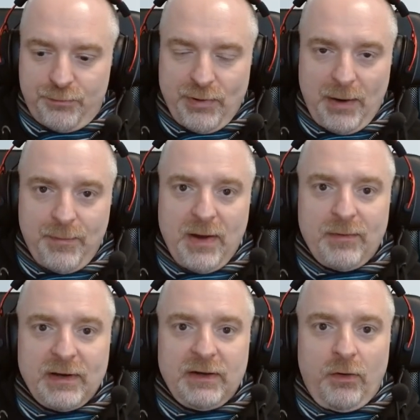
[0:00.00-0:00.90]

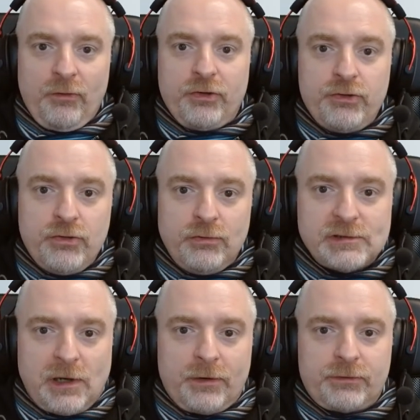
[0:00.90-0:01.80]
primarily on the
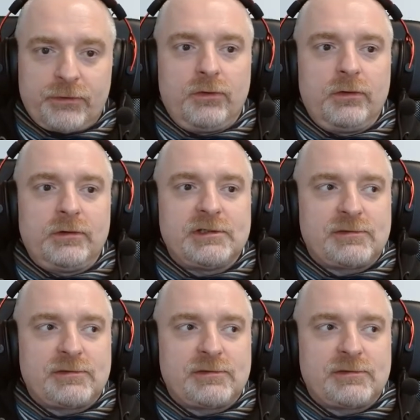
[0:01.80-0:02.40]
news article